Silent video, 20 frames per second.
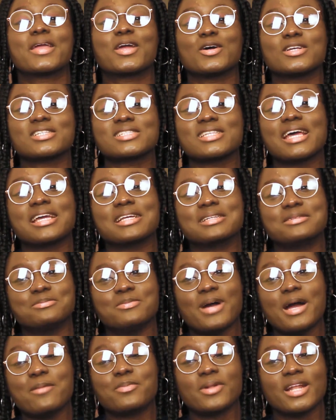because
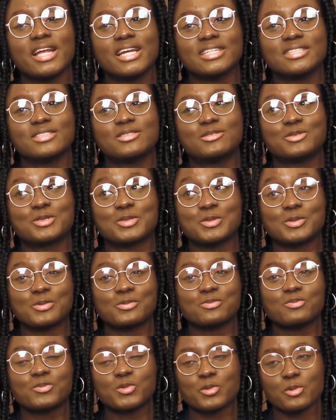I applied
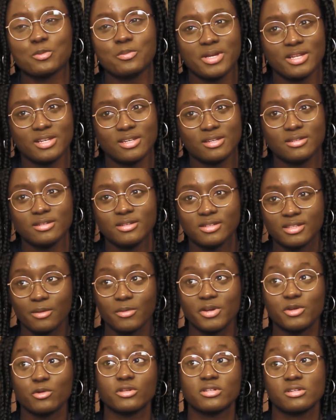to so many.
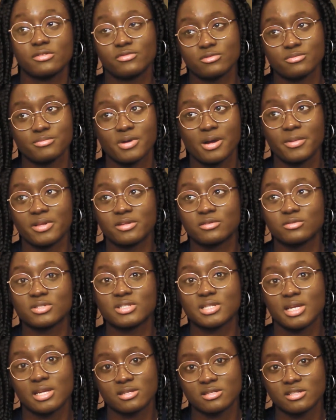that were not even biomedical
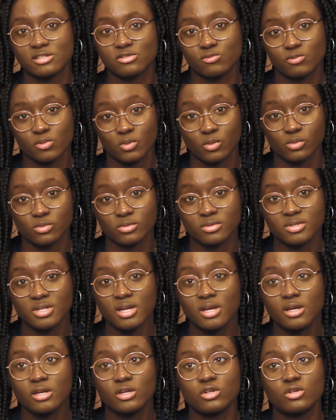scientist
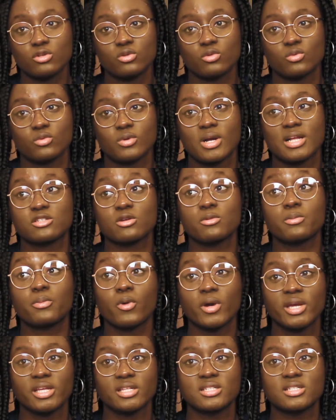roles. You know, at some
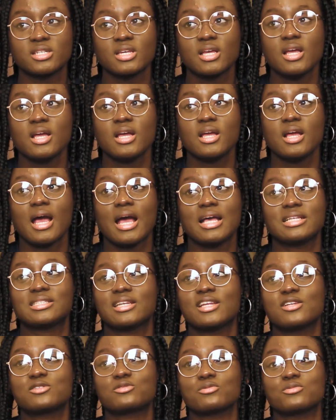point, I
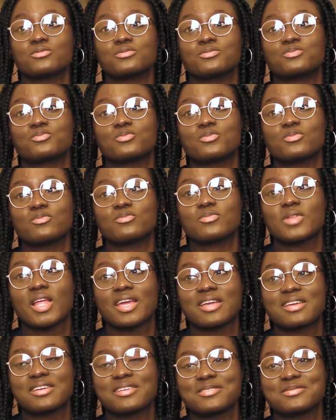started to
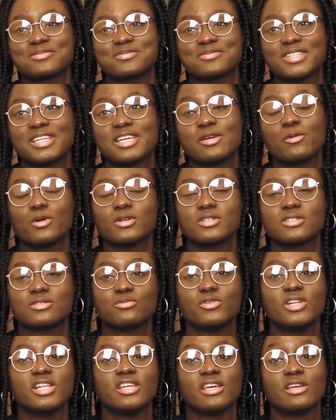like it
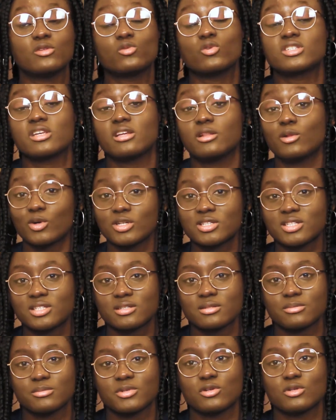was really it was a lot
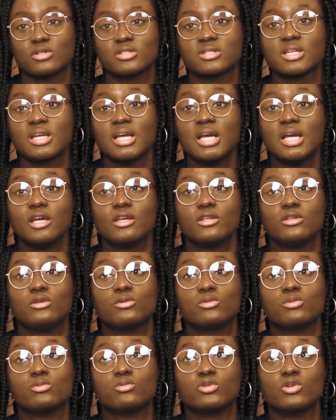because
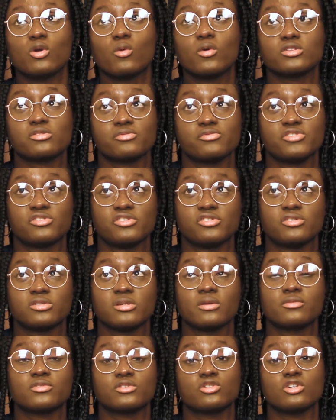you will not want to restrict
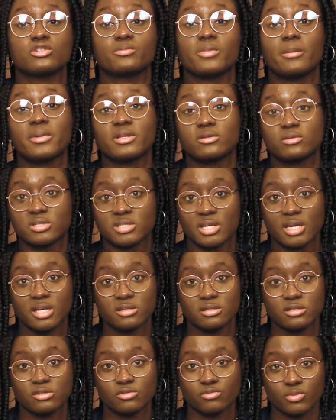yourself to just biomedical
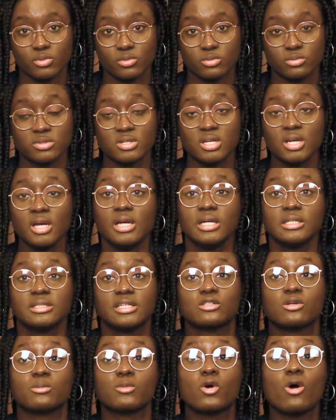sciences roles.
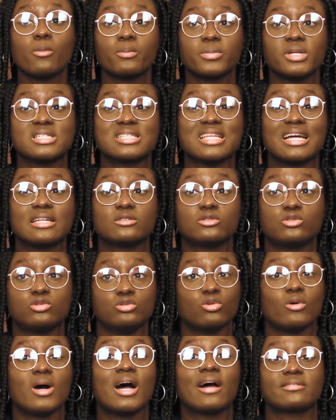There's some companies that
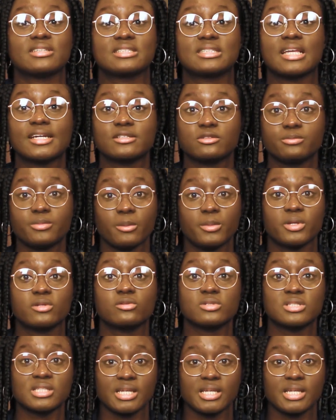do not have the title biomedical